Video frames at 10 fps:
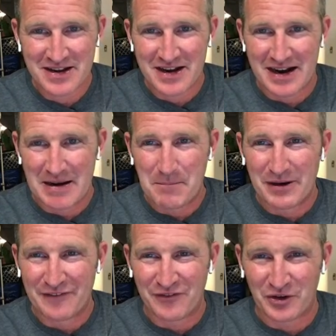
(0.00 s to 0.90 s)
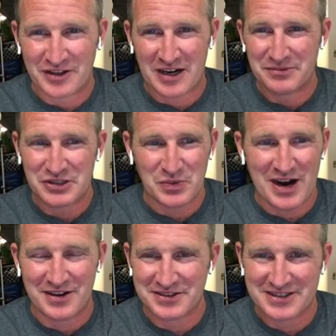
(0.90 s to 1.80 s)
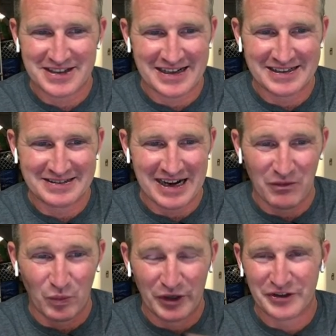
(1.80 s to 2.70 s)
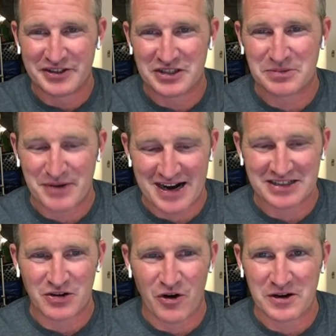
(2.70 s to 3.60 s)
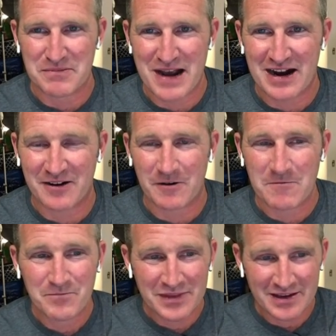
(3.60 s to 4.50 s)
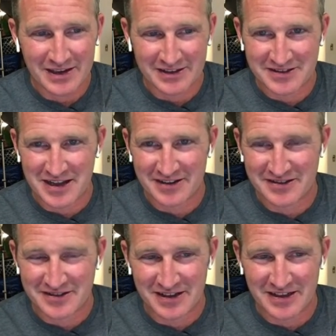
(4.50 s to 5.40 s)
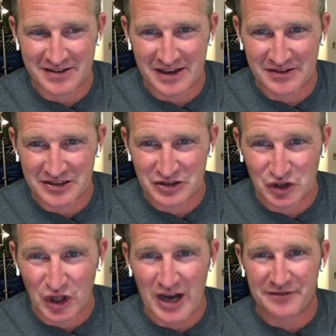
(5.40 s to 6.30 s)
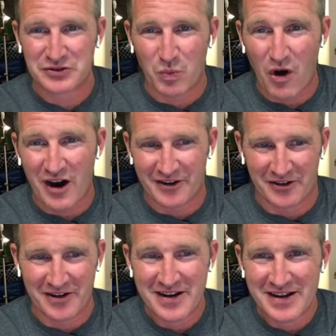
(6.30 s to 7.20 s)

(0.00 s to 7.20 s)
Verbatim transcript: Uh, but for tub surrounds, I, I really despise HardieBacker. It does it, it just loves water.